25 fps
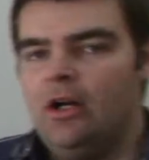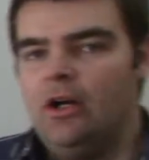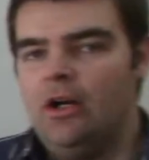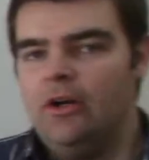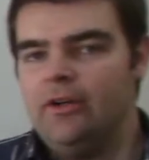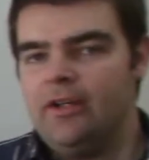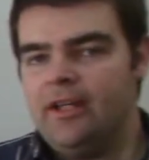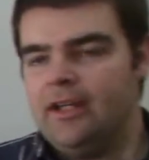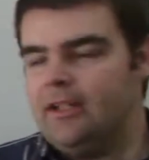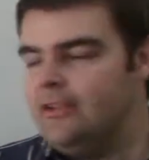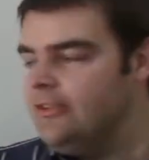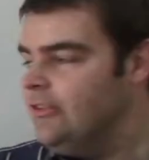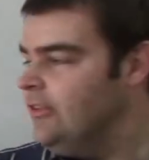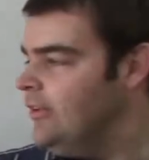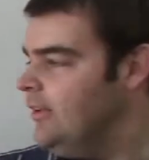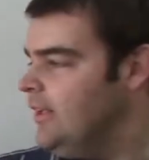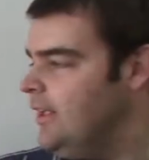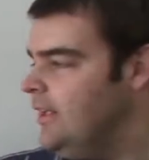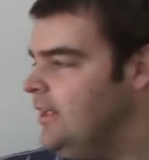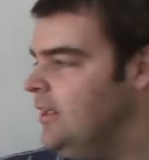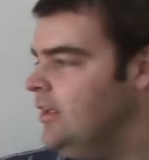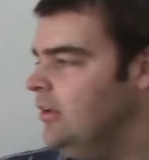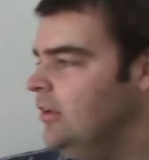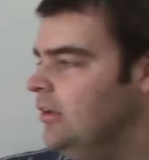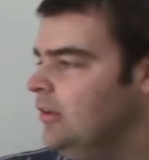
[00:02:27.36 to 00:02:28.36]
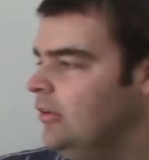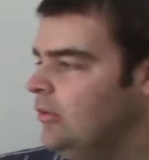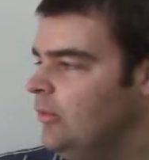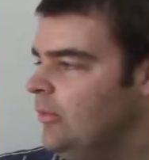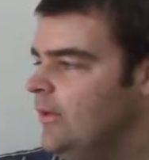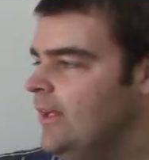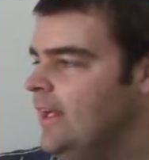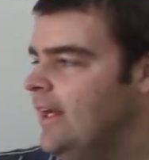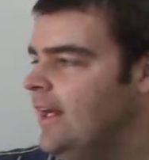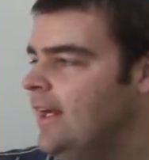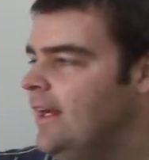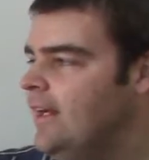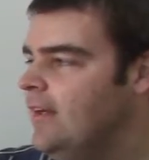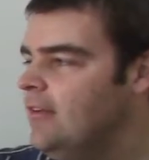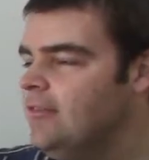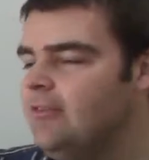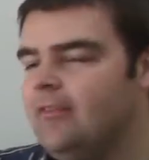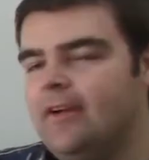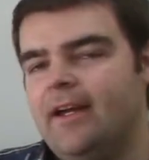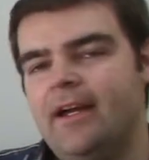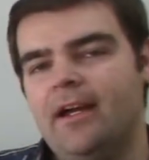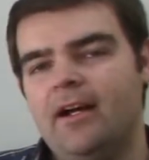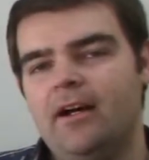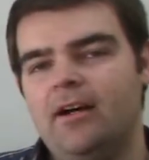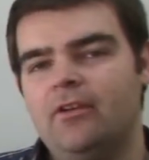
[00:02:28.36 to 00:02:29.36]
Okay, so here we have
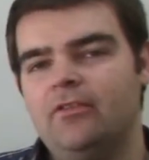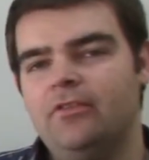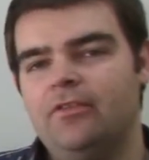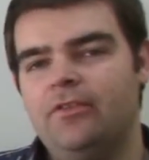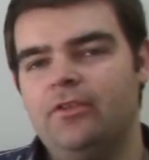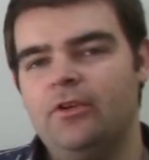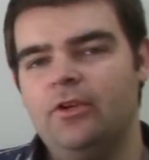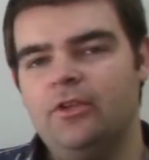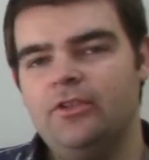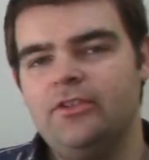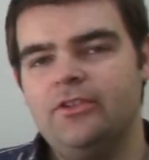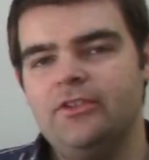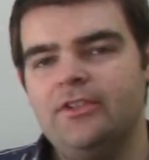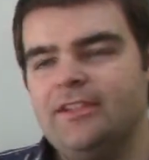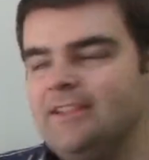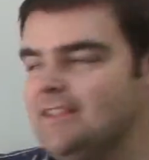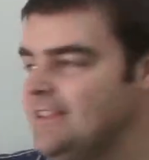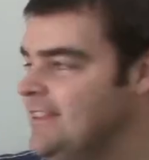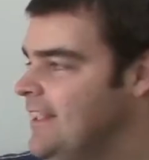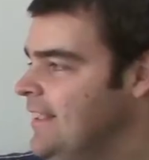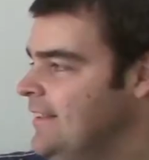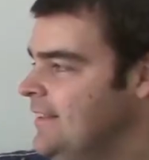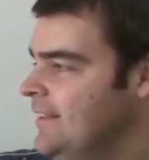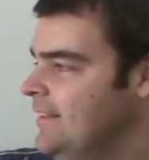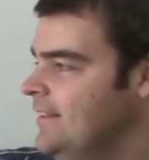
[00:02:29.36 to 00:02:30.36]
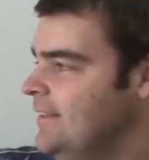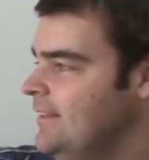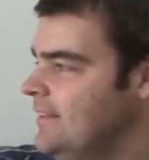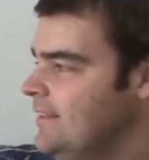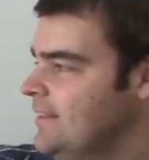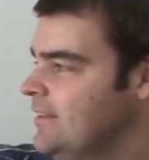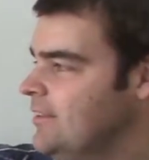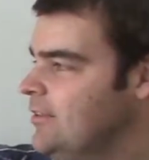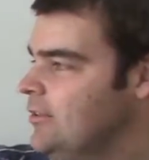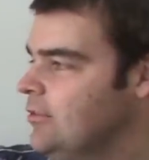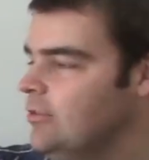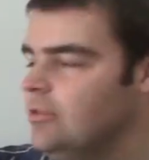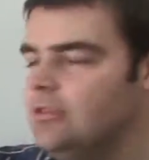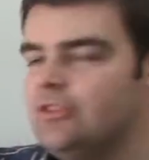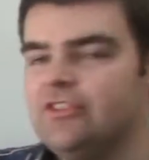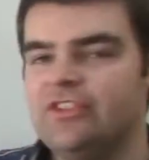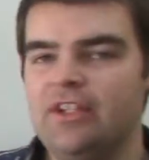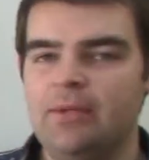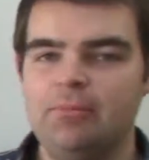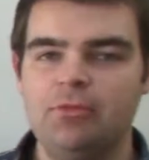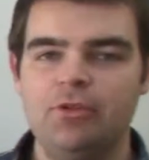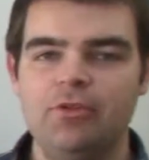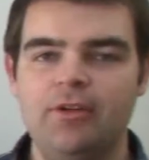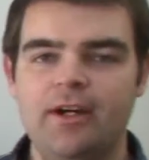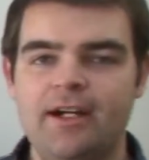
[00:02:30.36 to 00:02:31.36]
our first sentence to
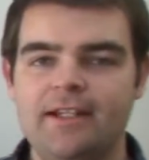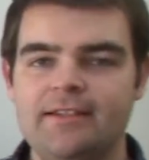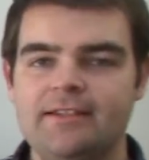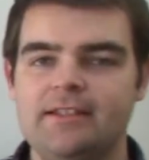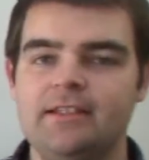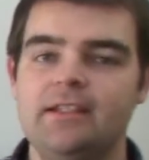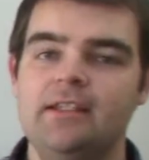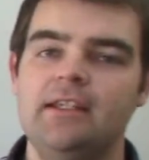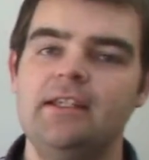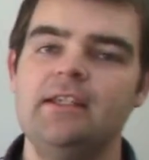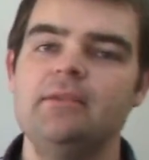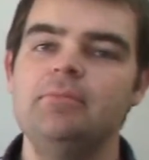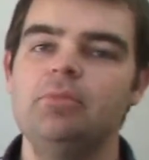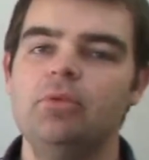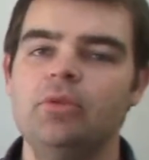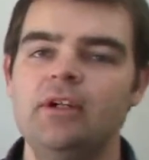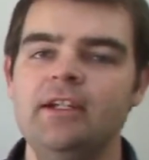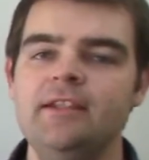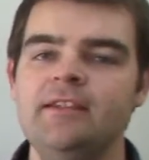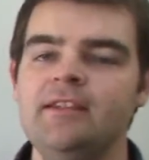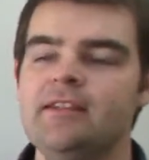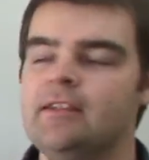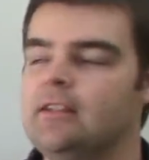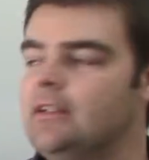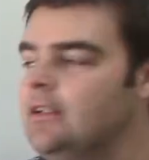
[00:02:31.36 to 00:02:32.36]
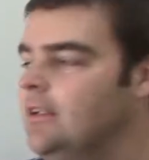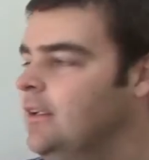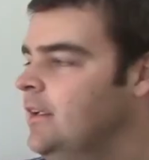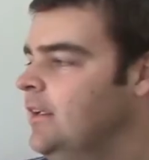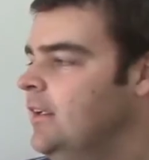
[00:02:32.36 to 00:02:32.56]
summarize the key points.